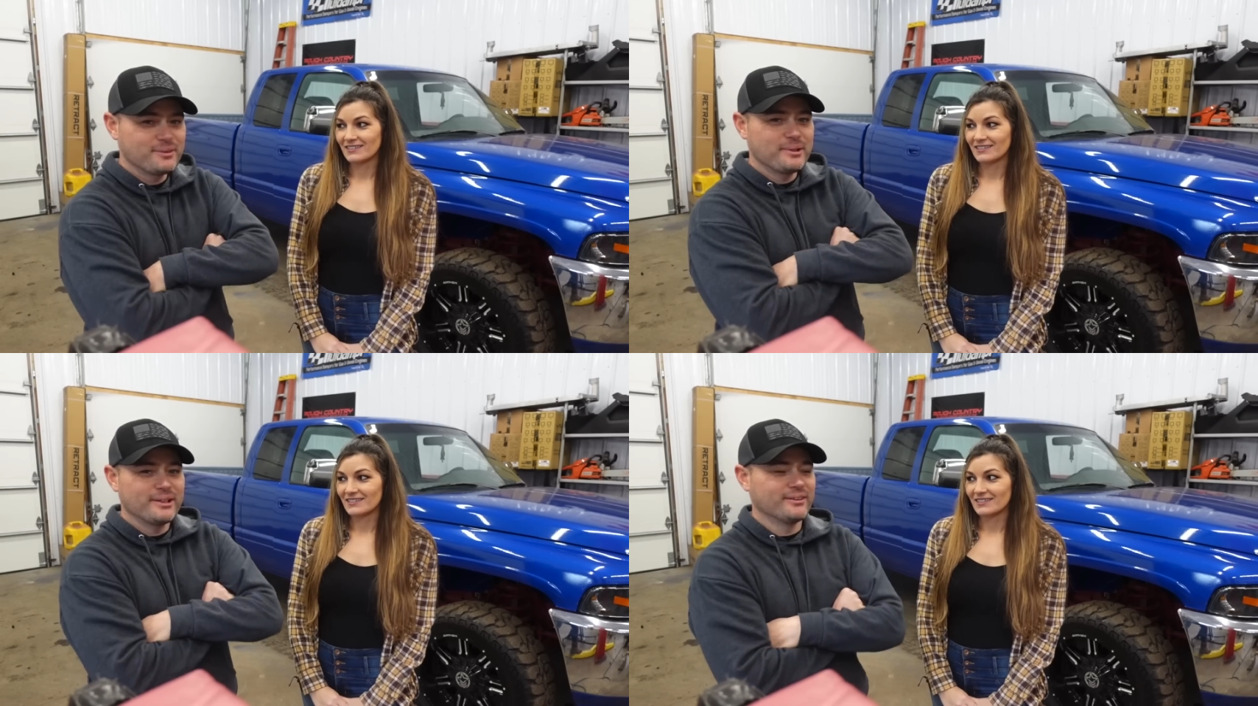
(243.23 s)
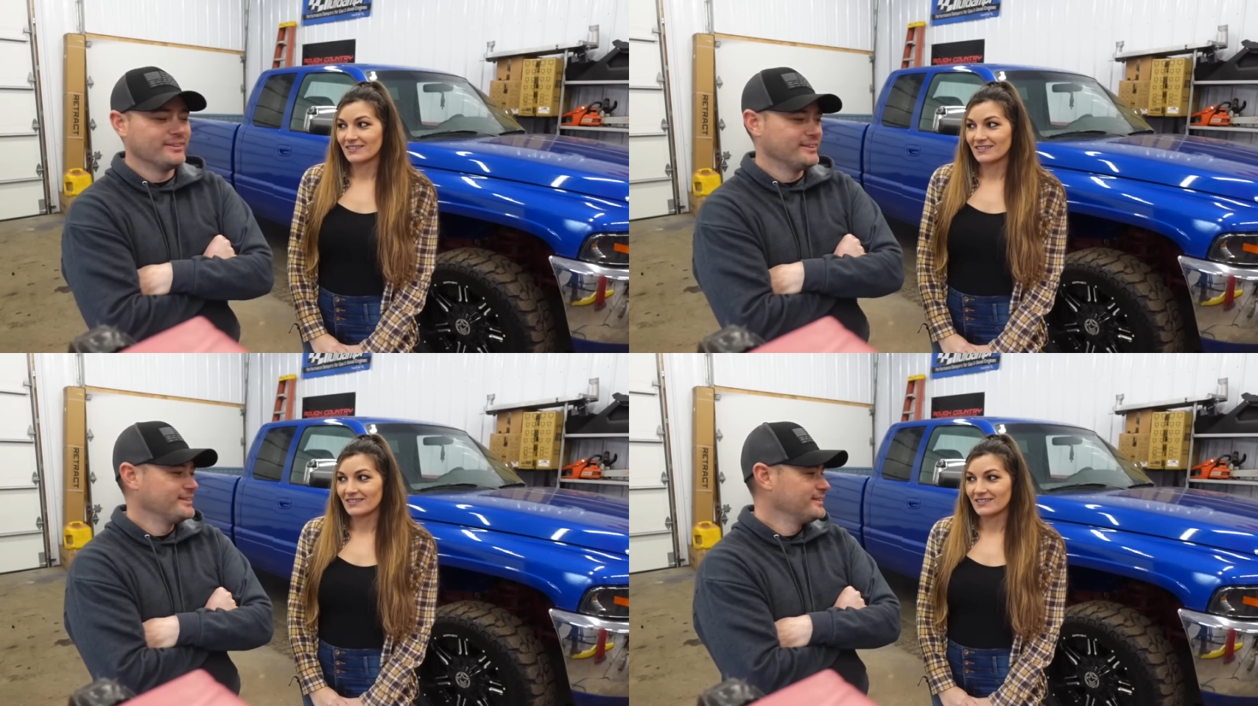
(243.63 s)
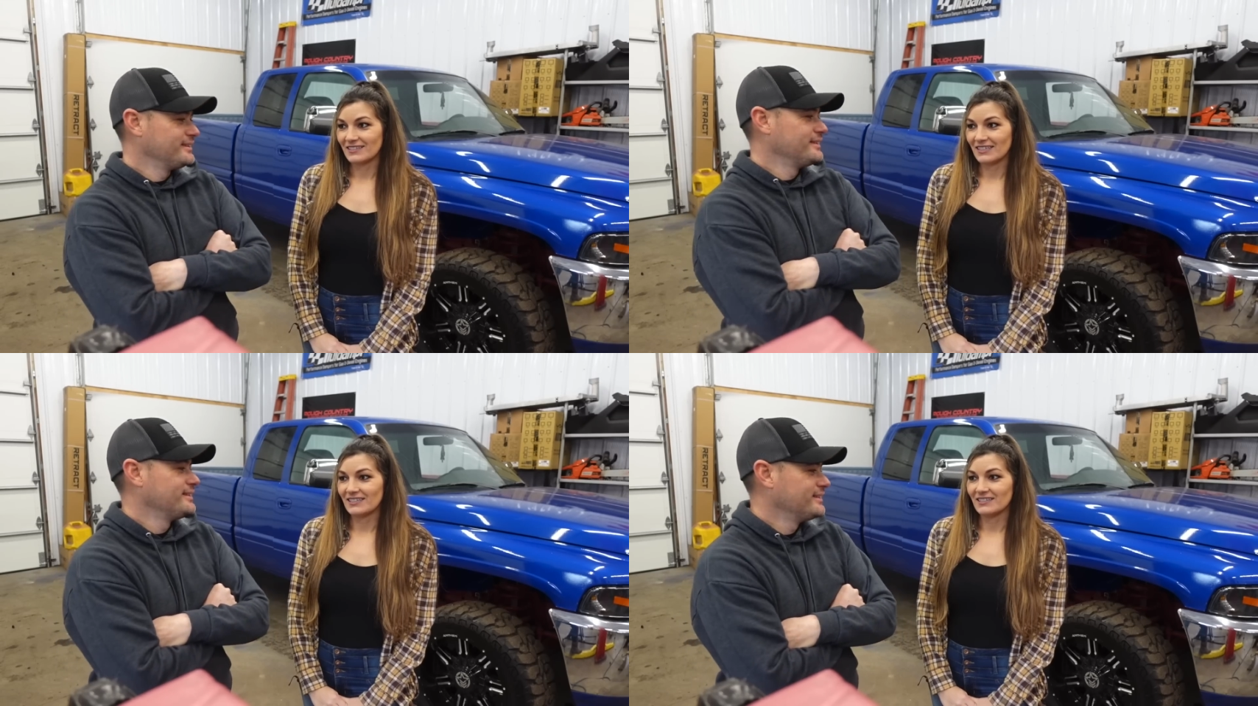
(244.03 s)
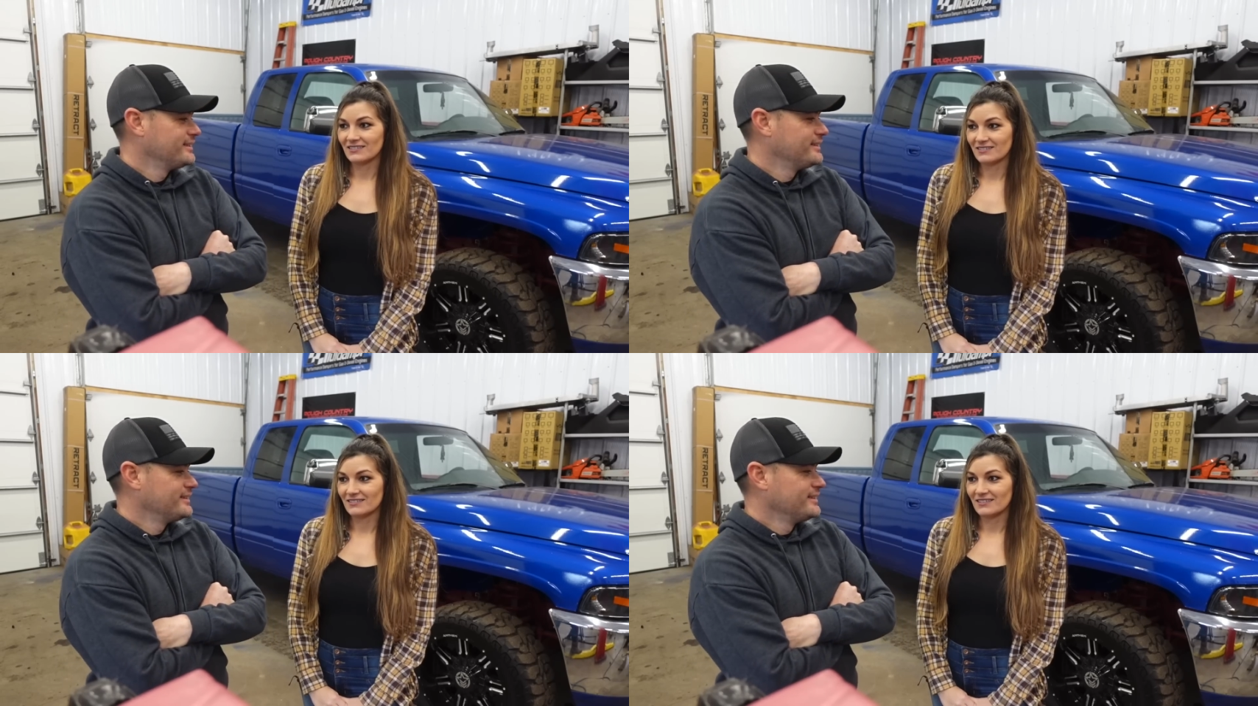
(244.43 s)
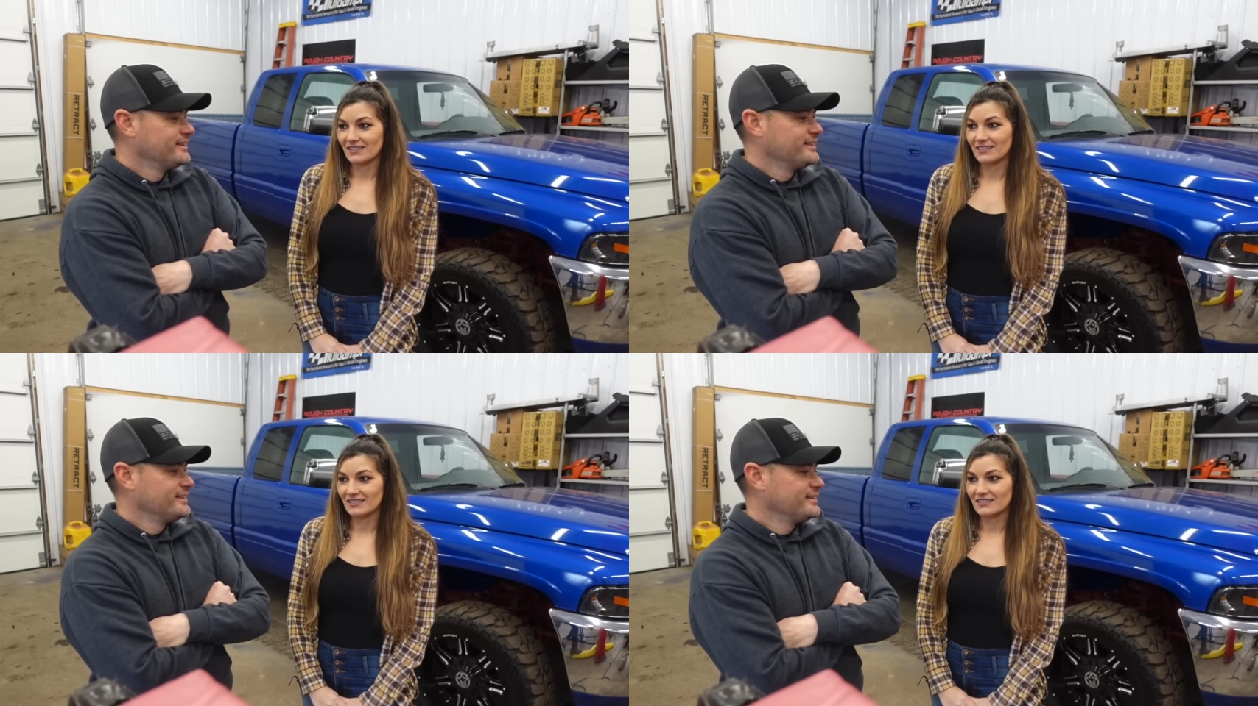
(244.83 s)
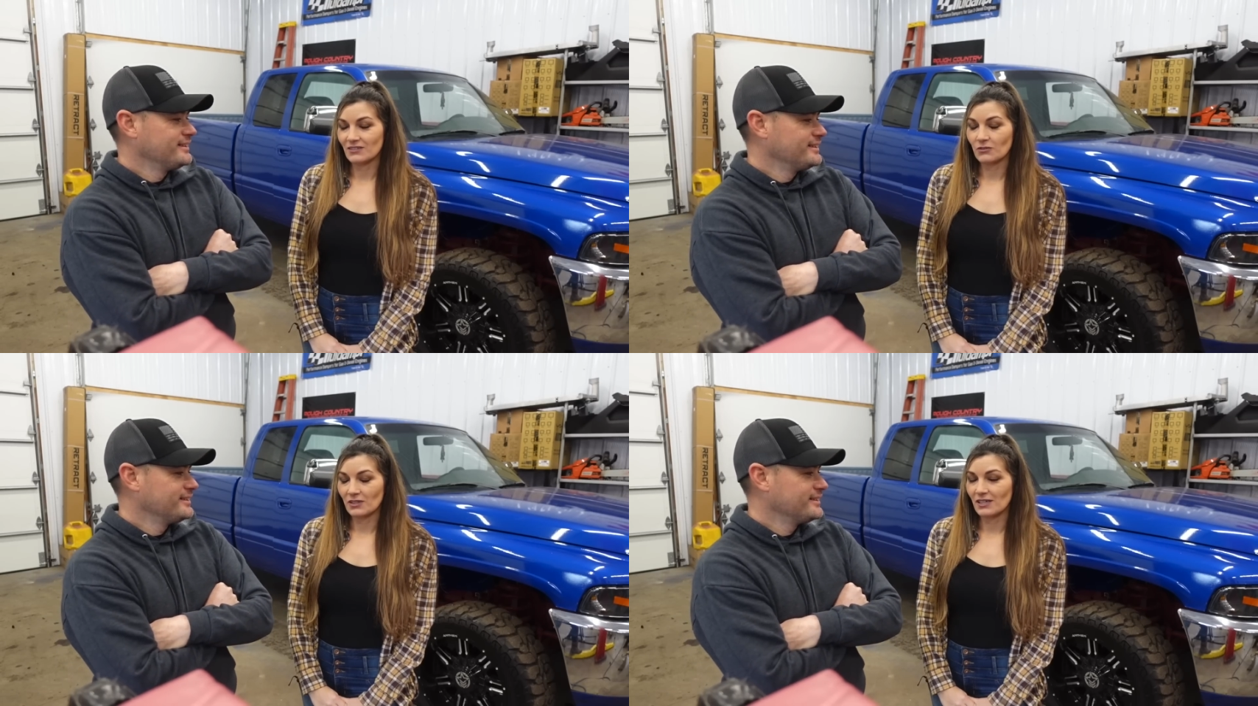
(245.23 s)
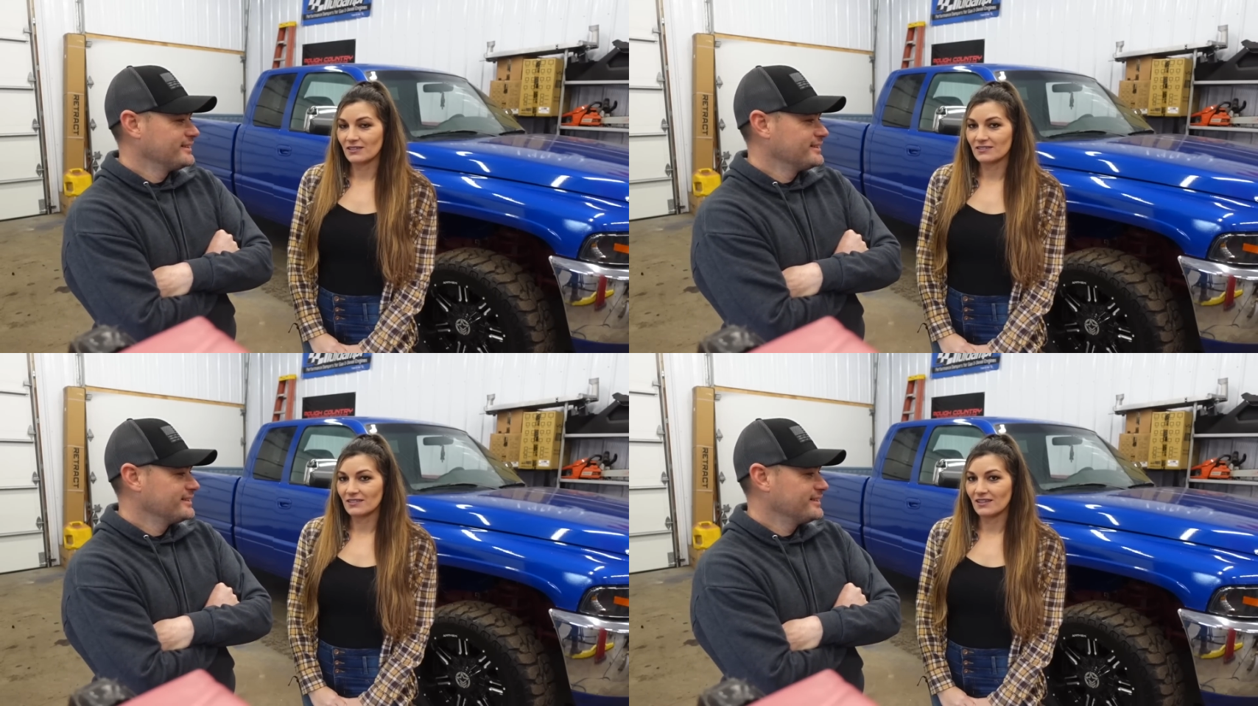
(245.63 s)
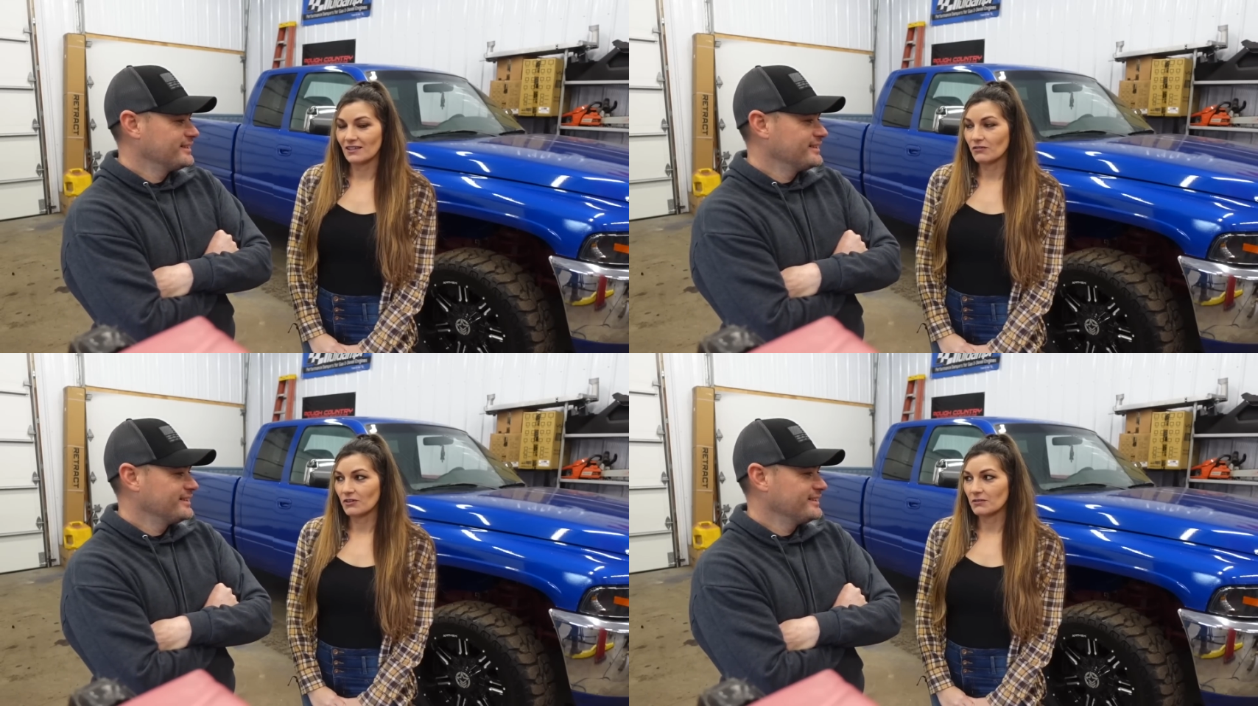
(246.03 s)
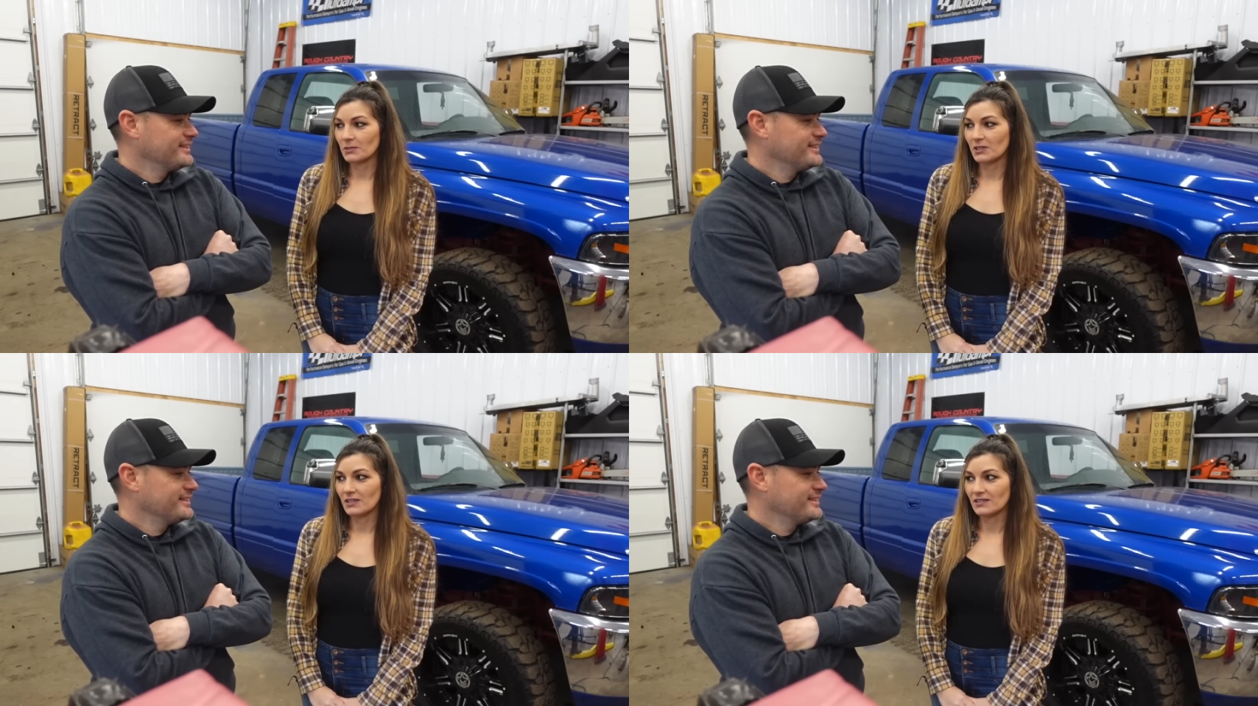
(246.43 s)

Speaker 1: Let me know. Yeah,
Speaker 2: it totally has. I think for everybody.